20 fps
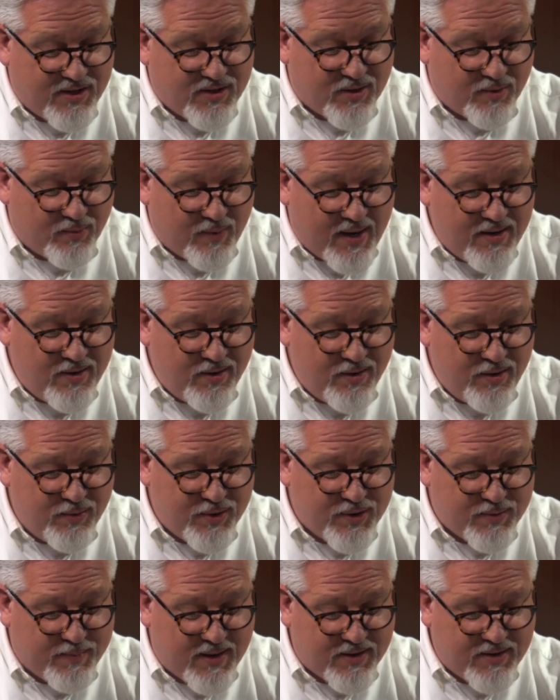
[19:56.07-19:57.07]
They
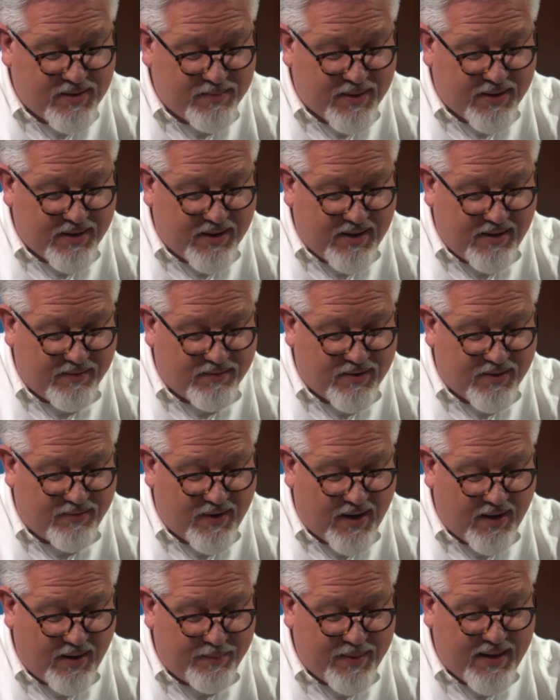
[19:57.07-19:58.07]
surrender the responsibility
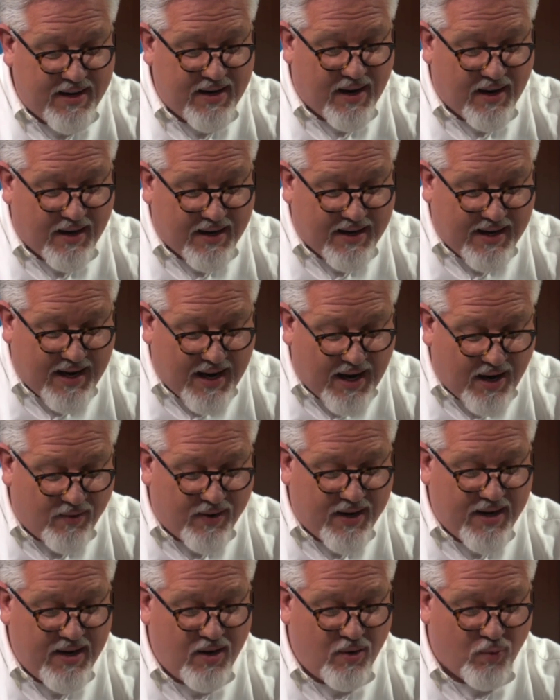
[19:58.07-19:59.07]
of developing a
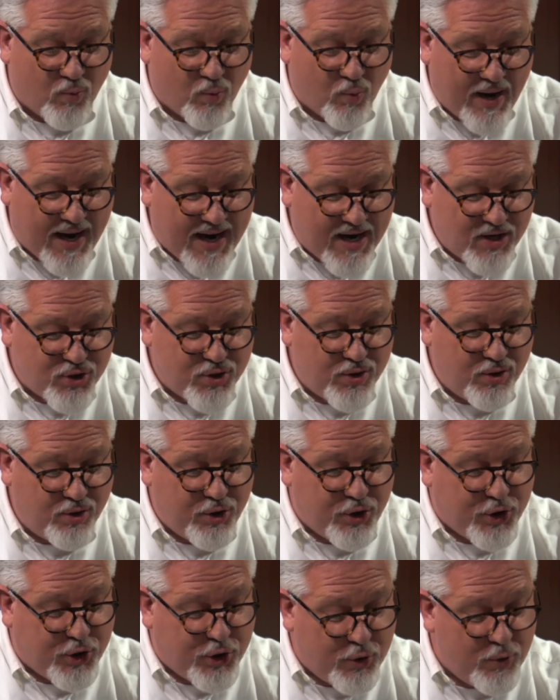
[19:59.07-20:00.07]
caring,
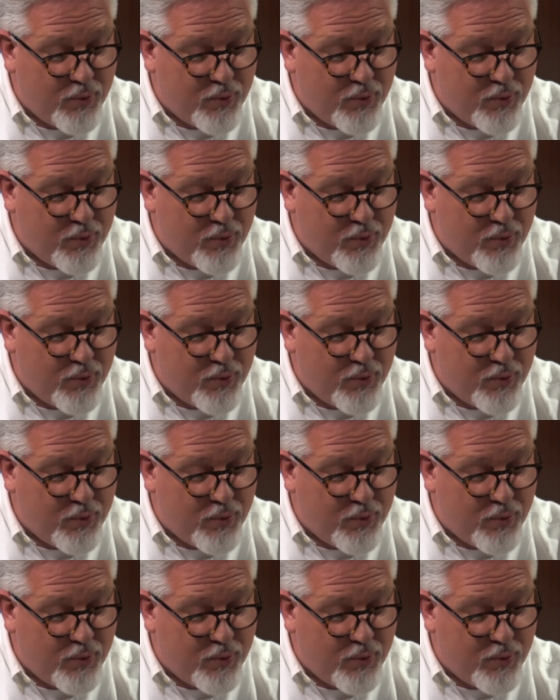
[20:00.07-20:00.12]
rational,